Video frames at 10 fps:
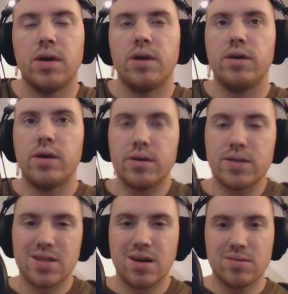You hear how it
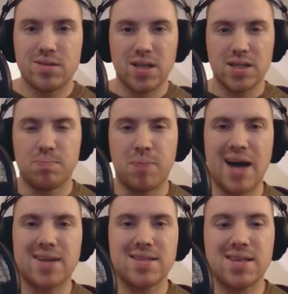sounds less
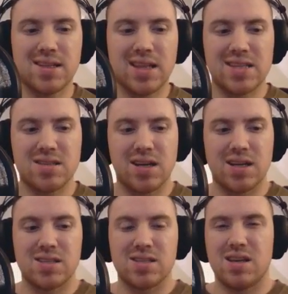boxy and less like
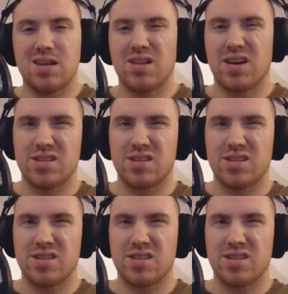it's in like a